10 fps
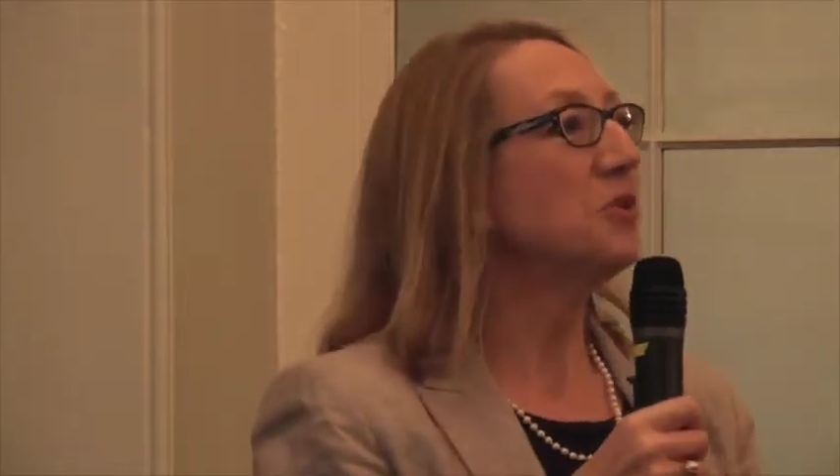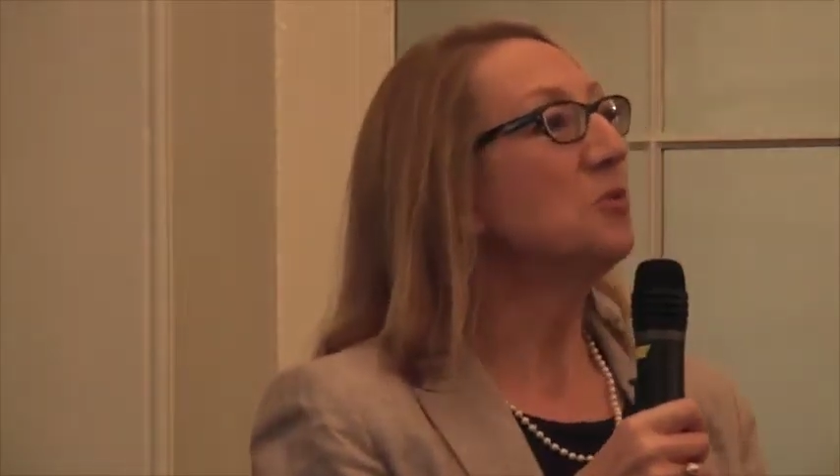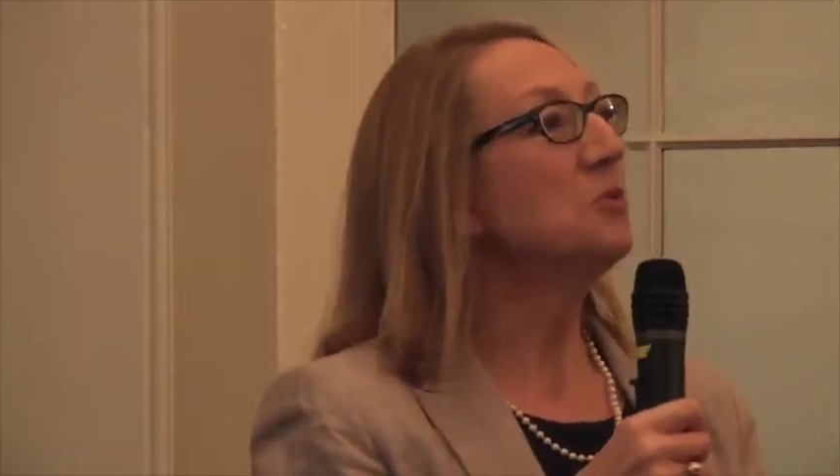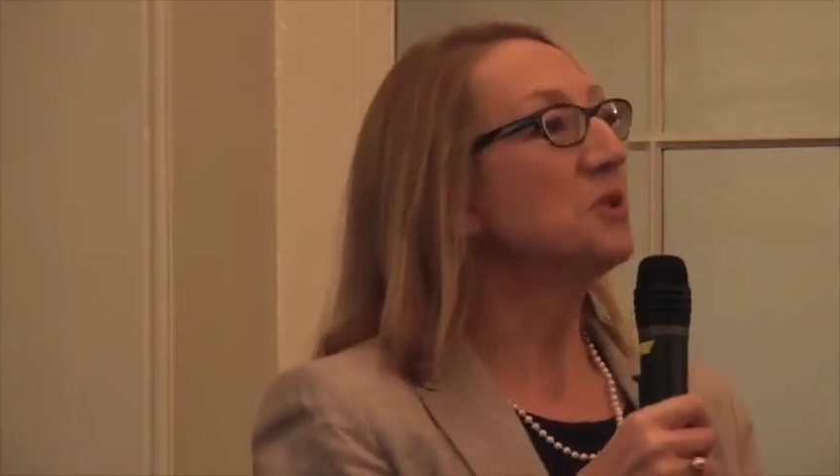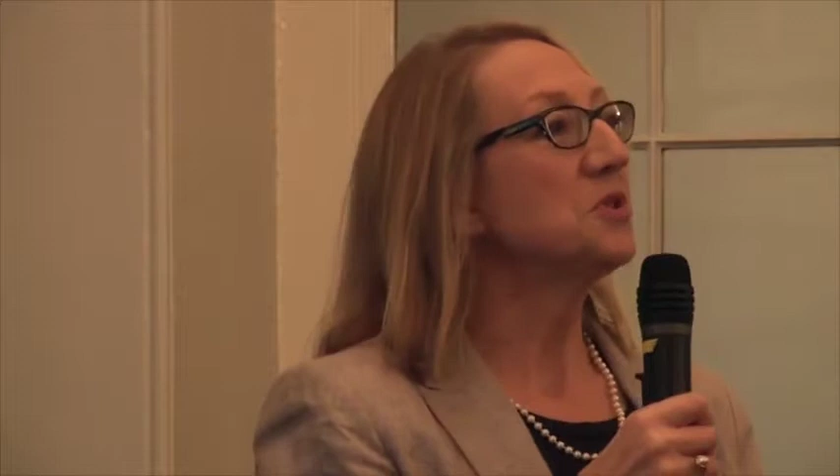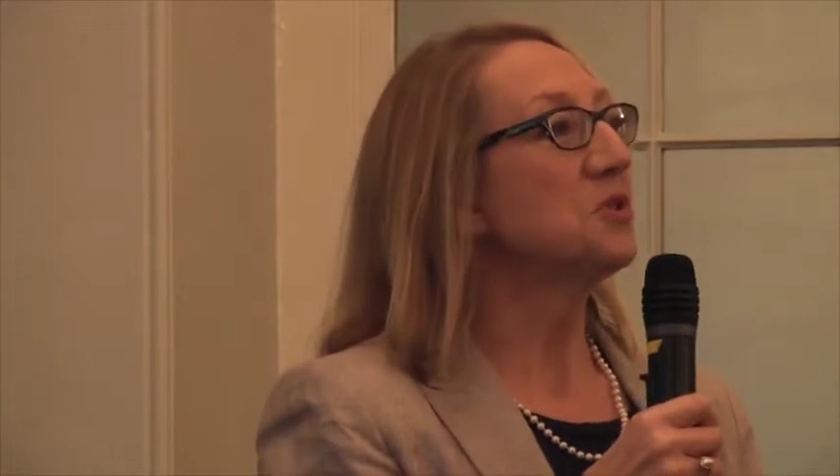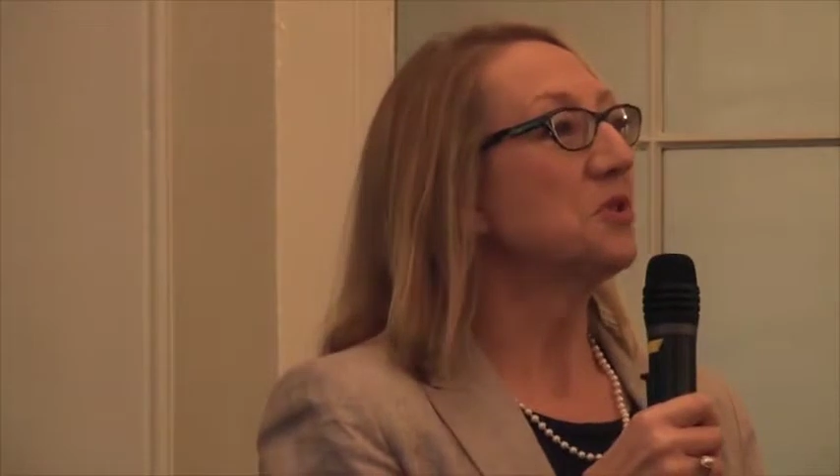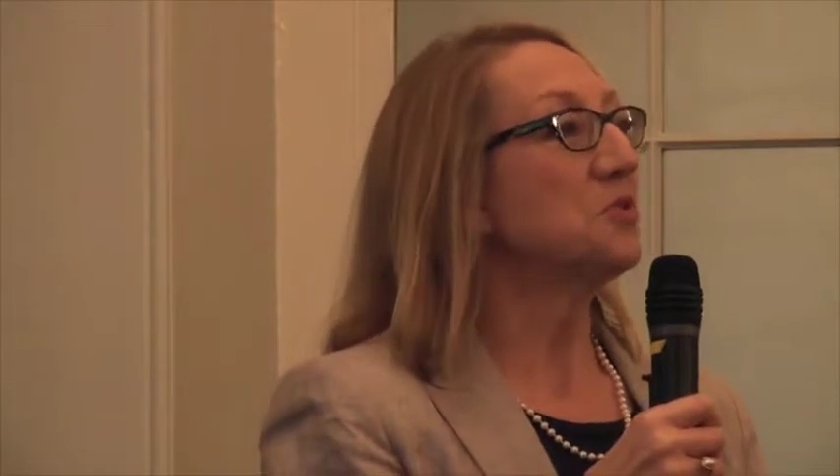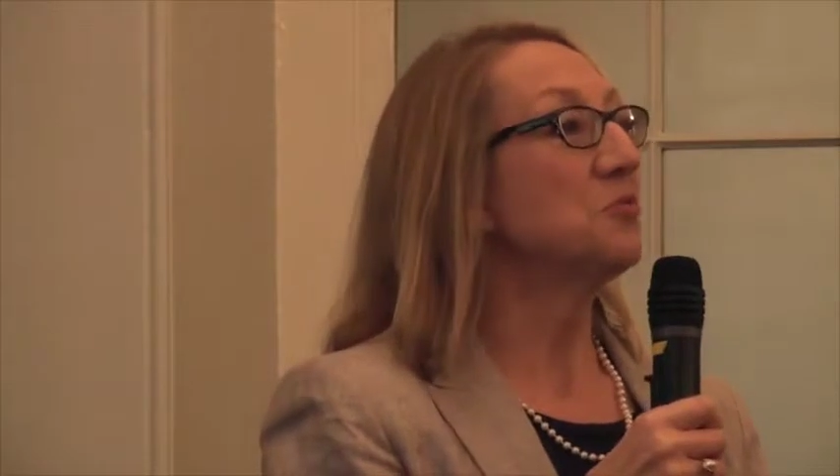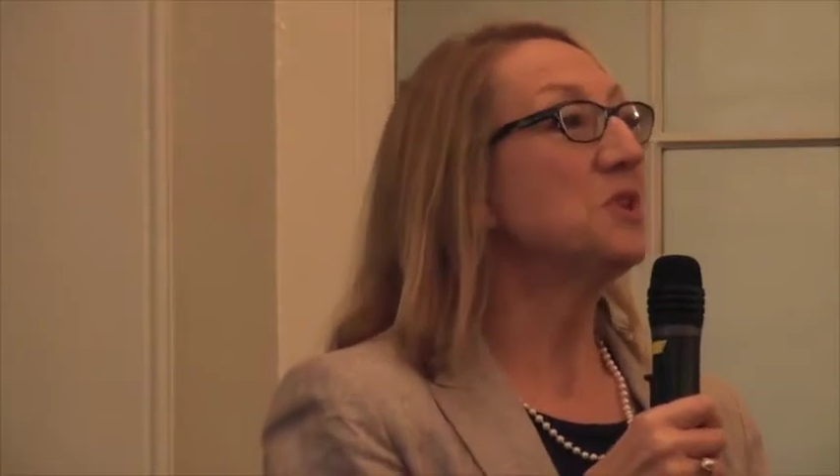you
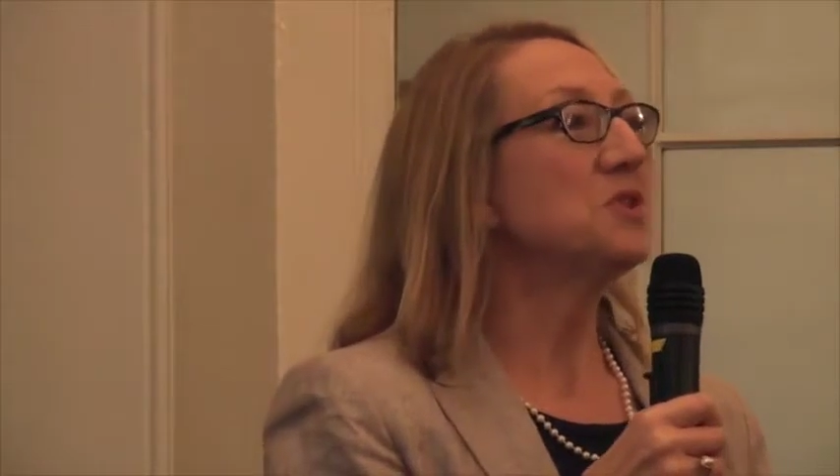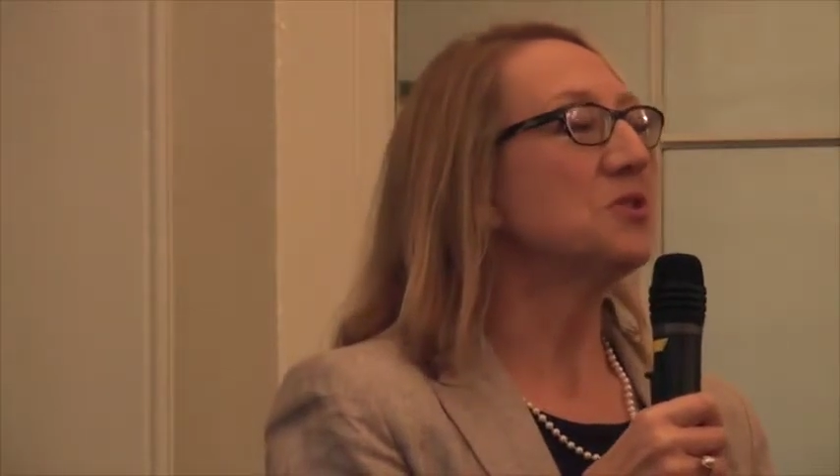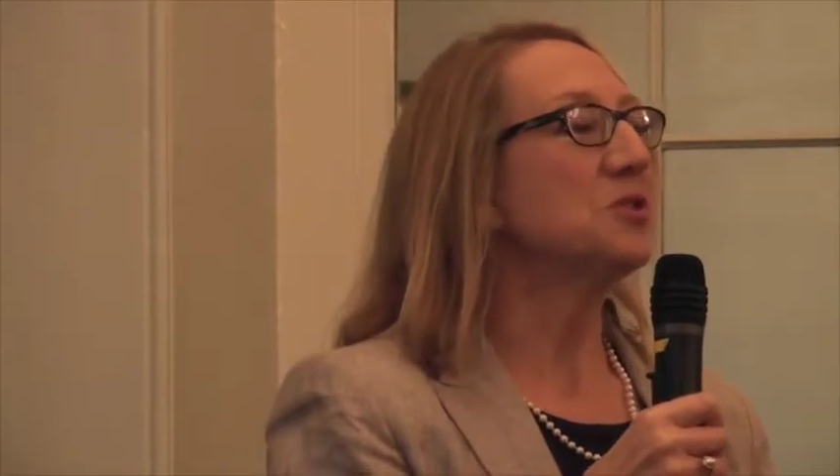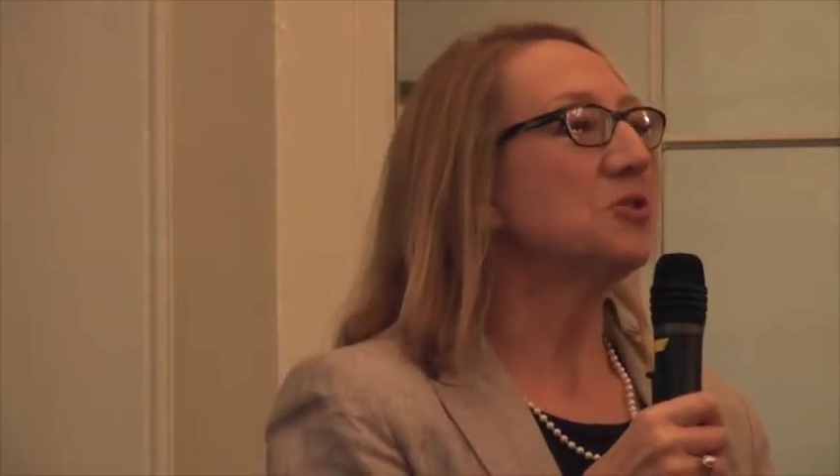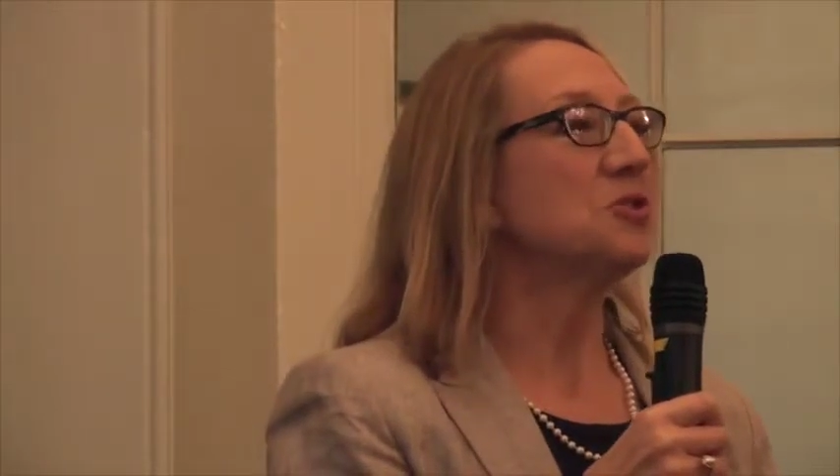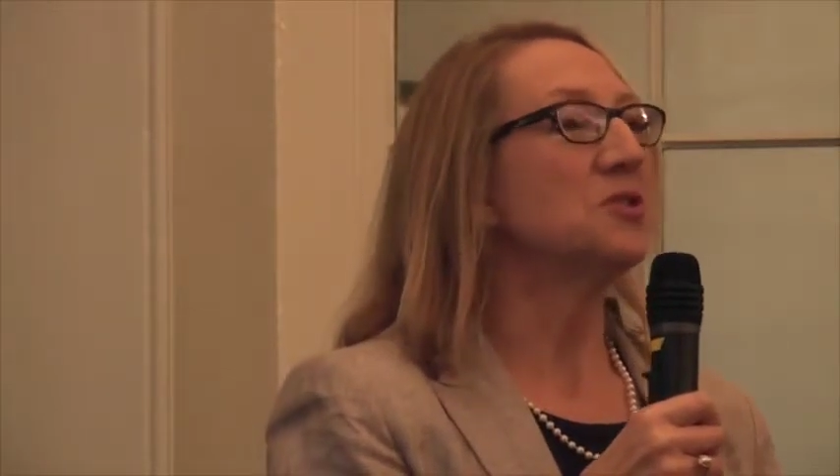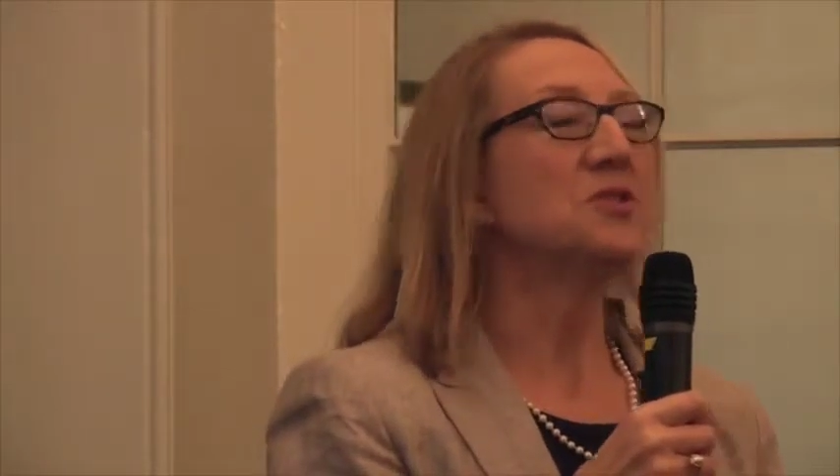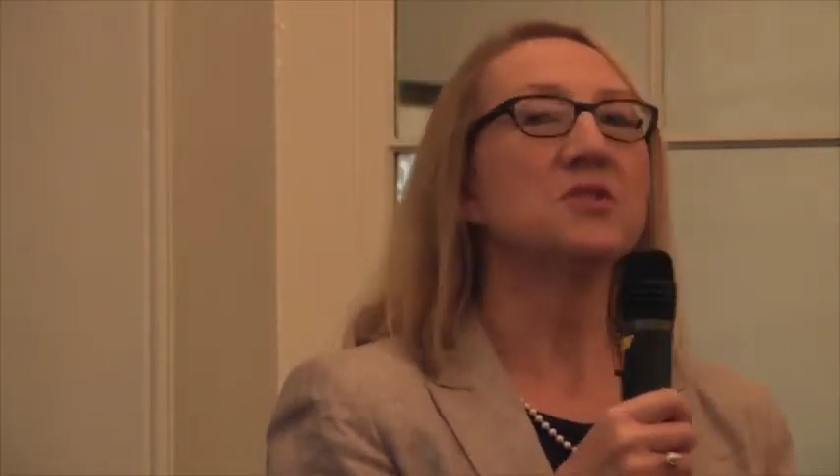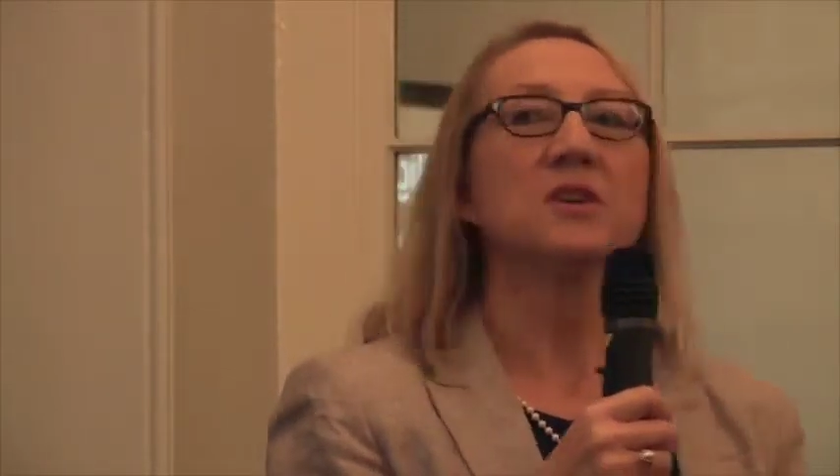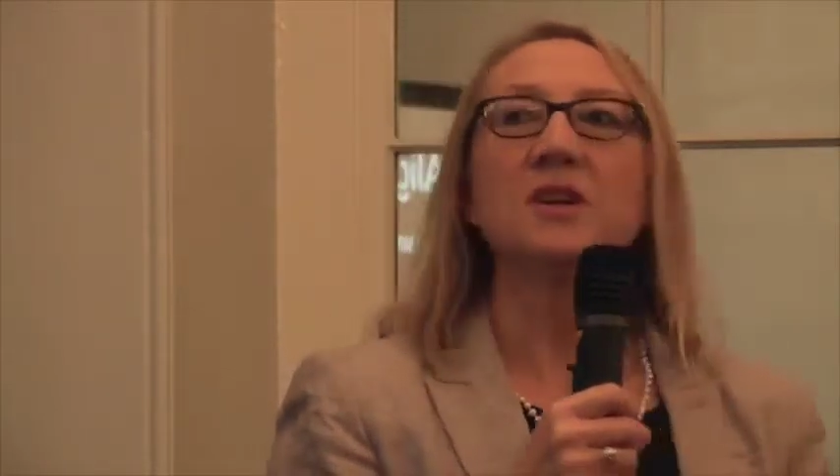as
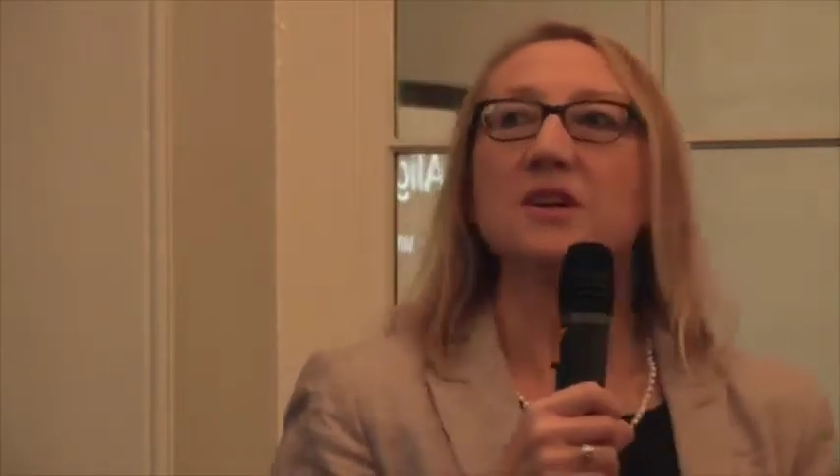researchers